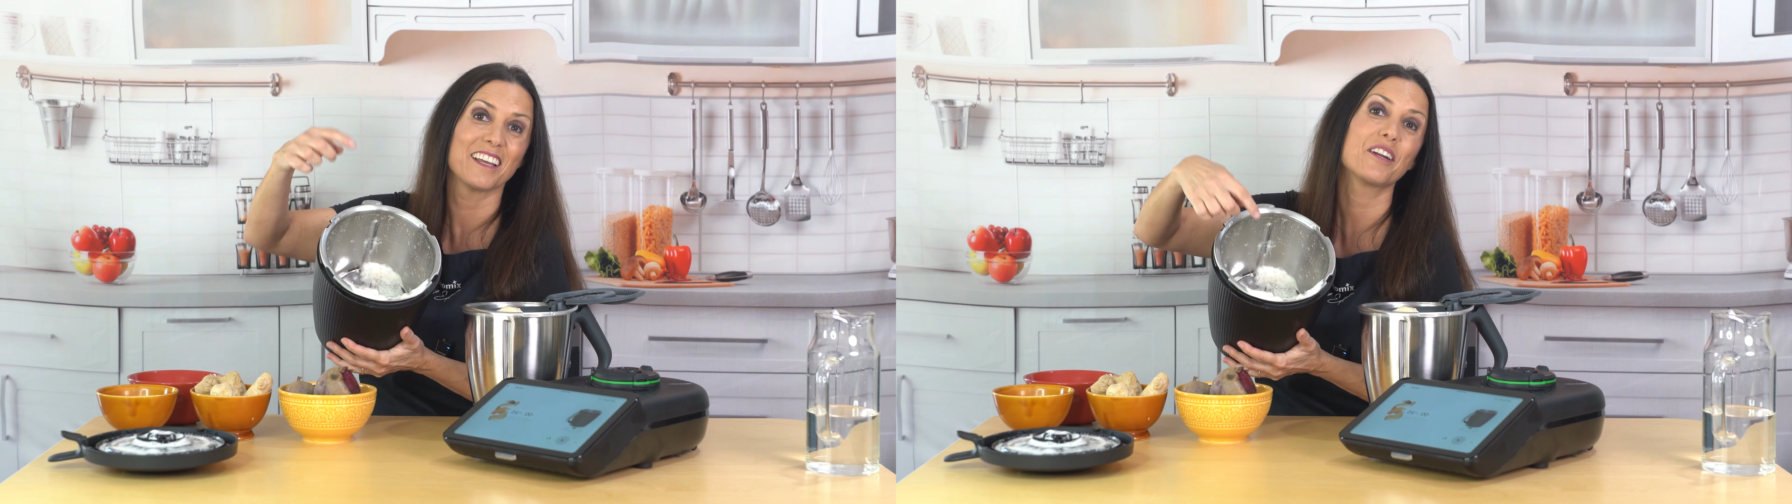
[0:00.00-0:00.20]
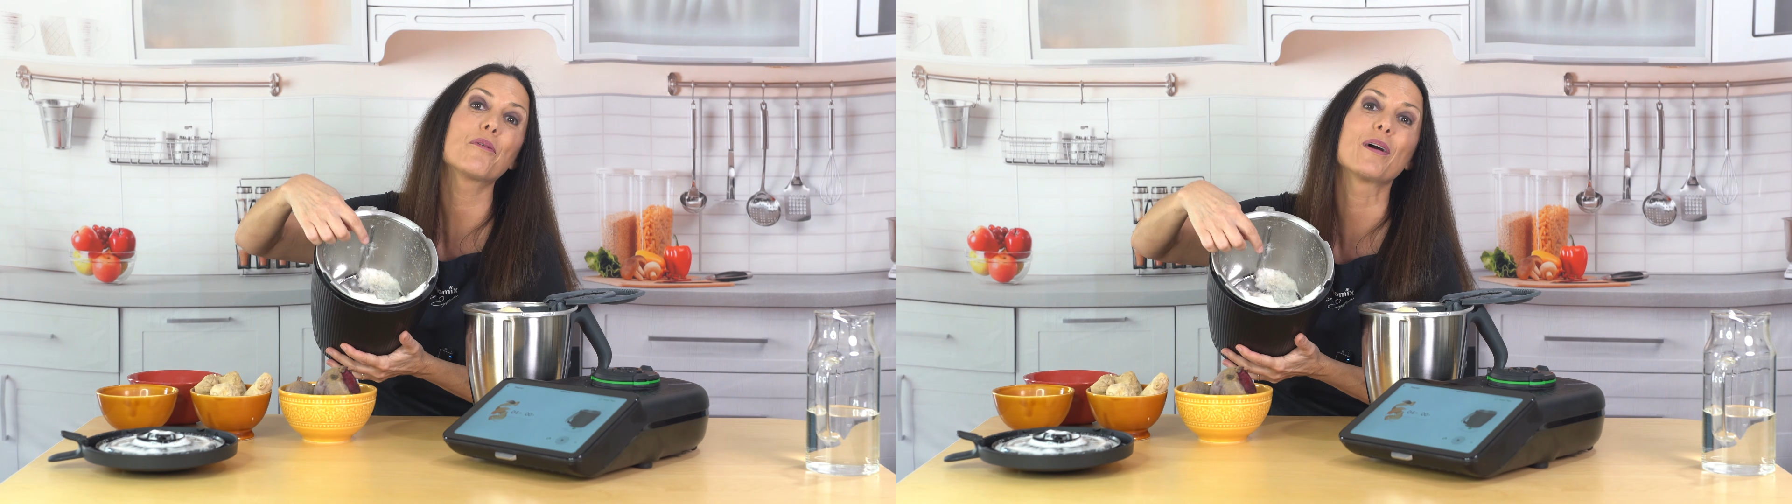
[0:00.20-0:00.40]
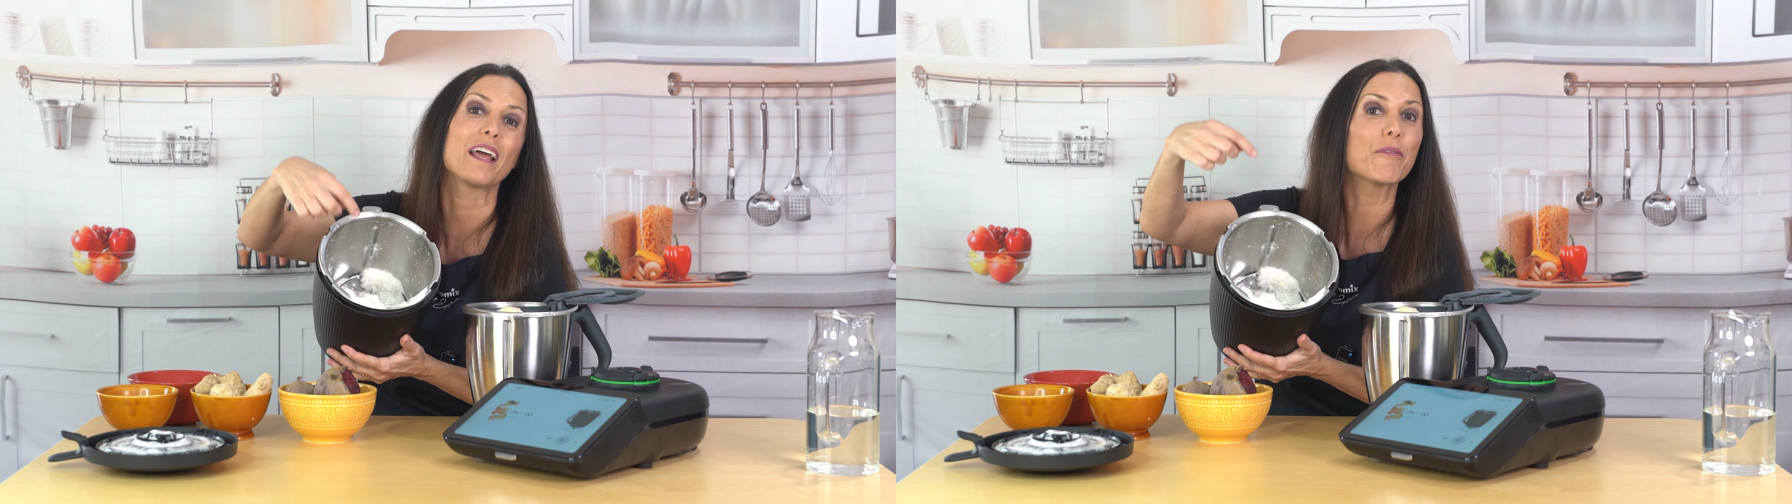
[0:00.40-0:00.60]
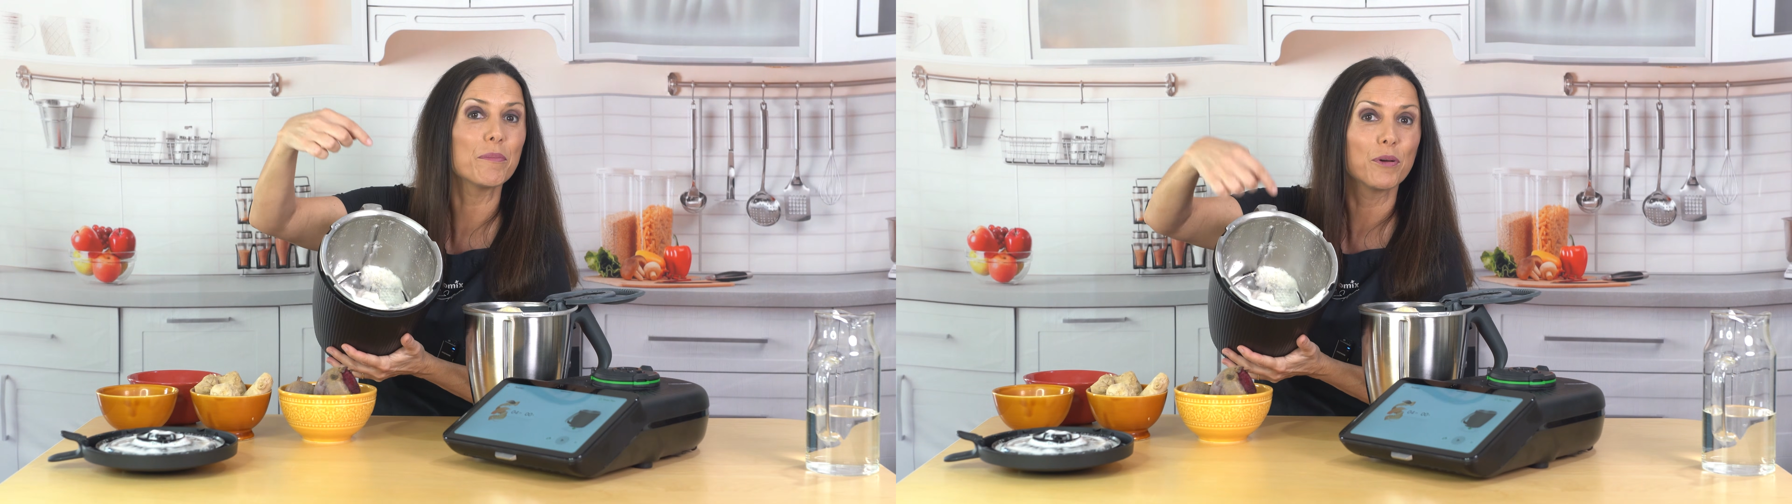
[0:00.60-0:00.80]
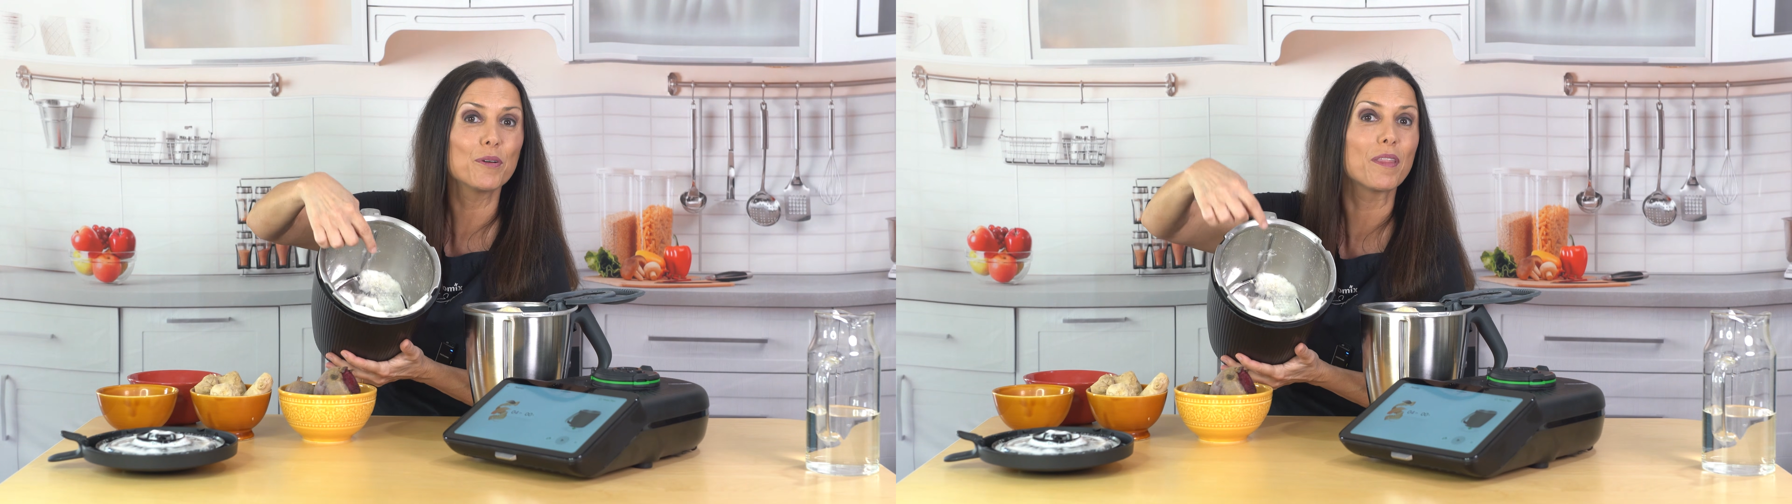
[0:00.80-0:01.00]
Later, when I
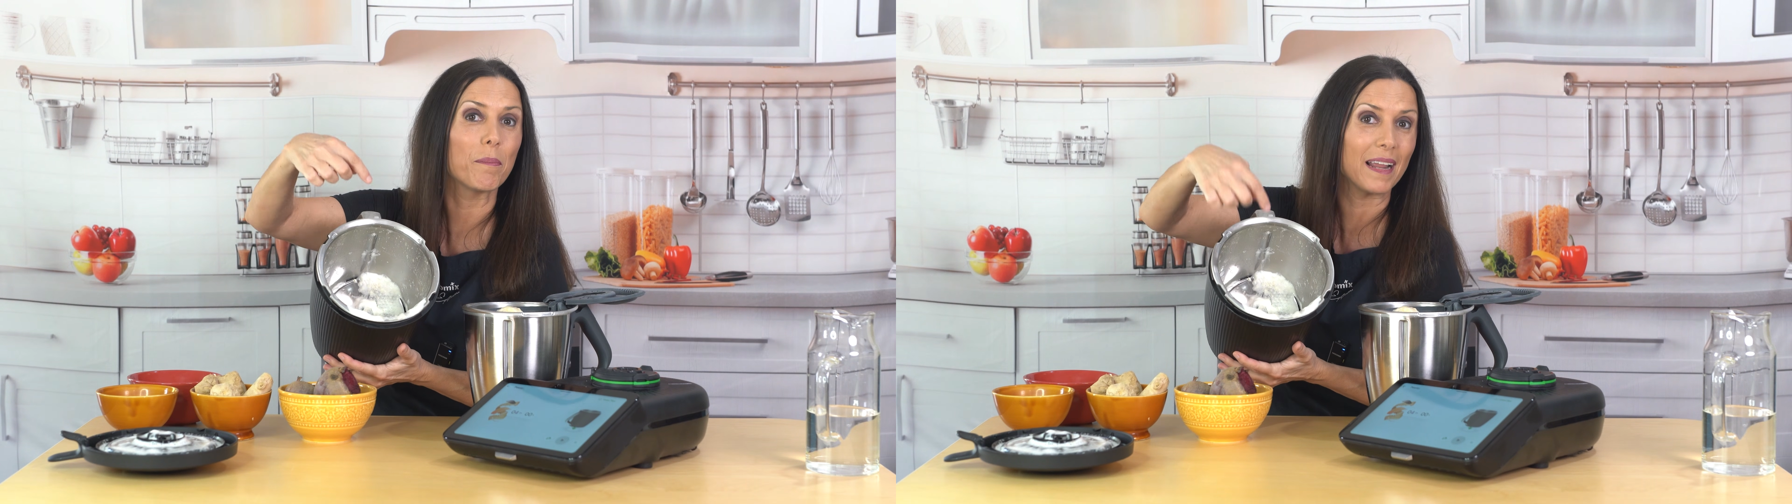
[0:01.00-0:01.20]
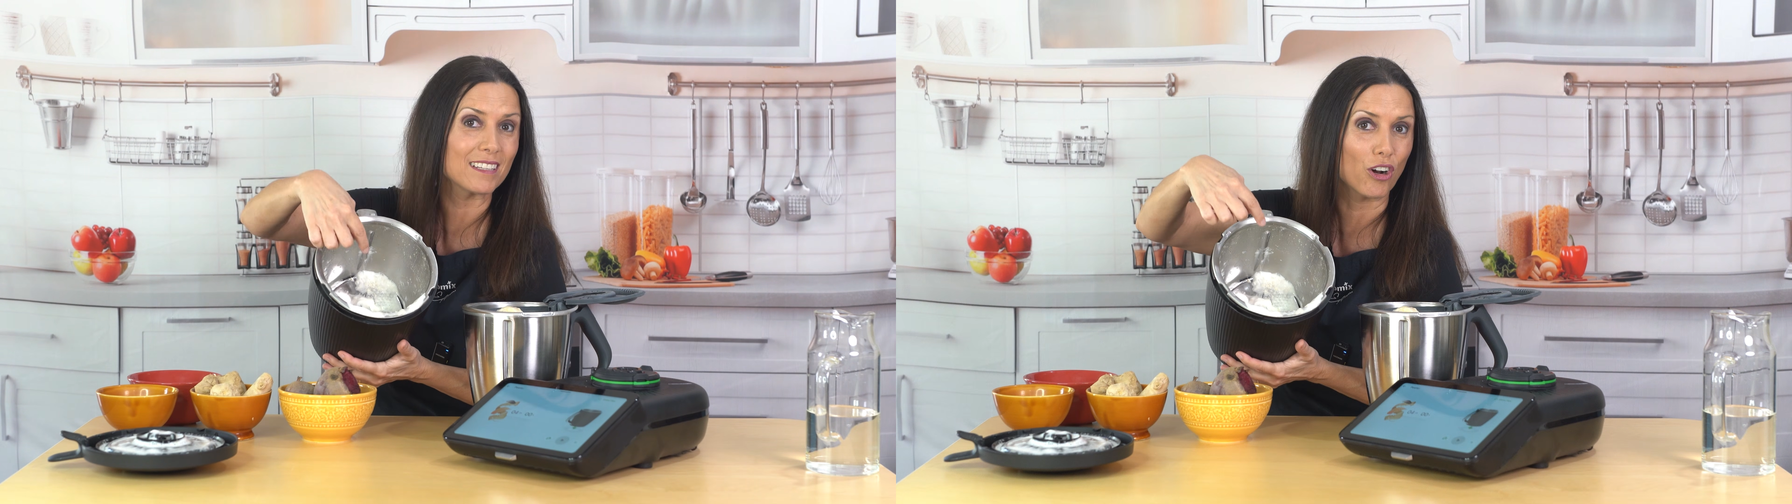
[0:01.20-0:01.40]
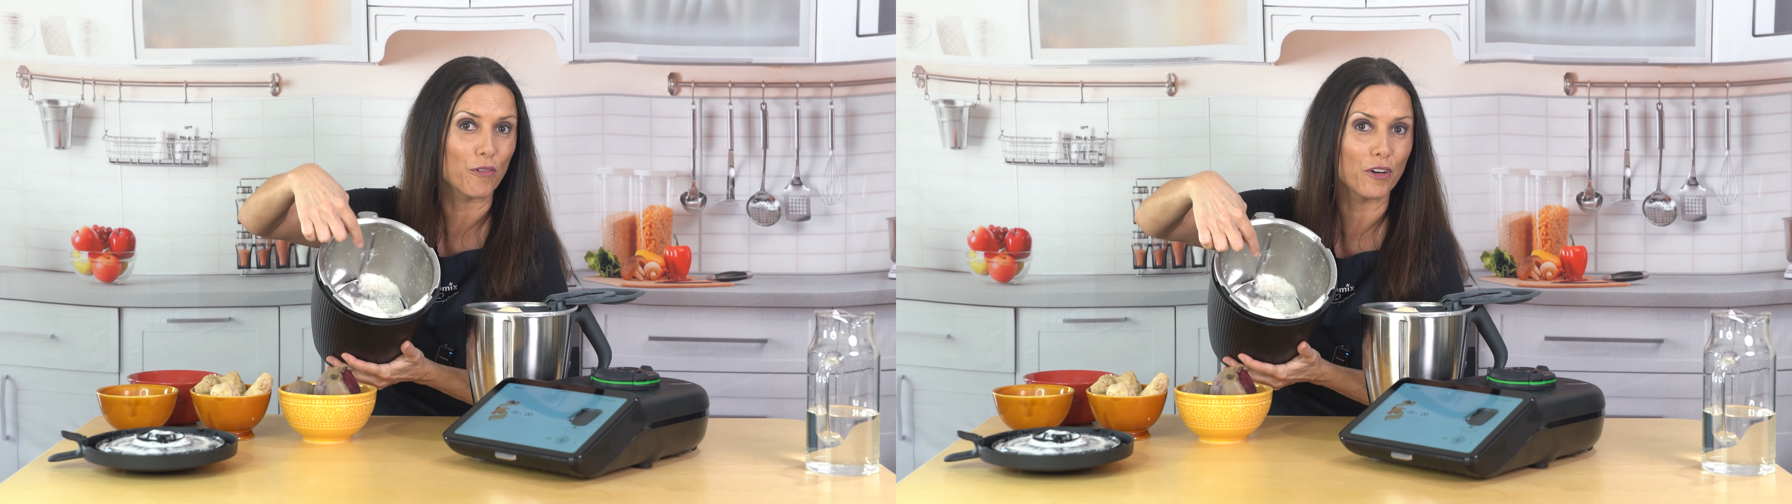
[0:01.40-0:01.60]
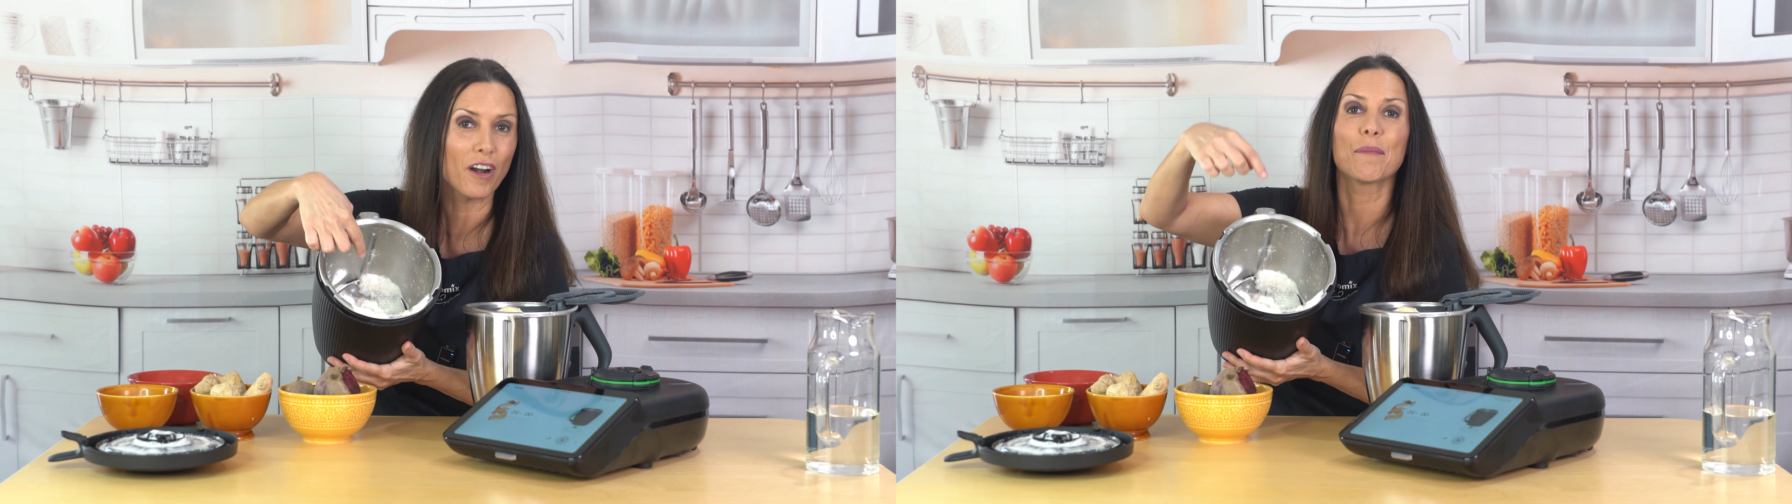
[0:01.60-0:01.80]
remove the blade cover,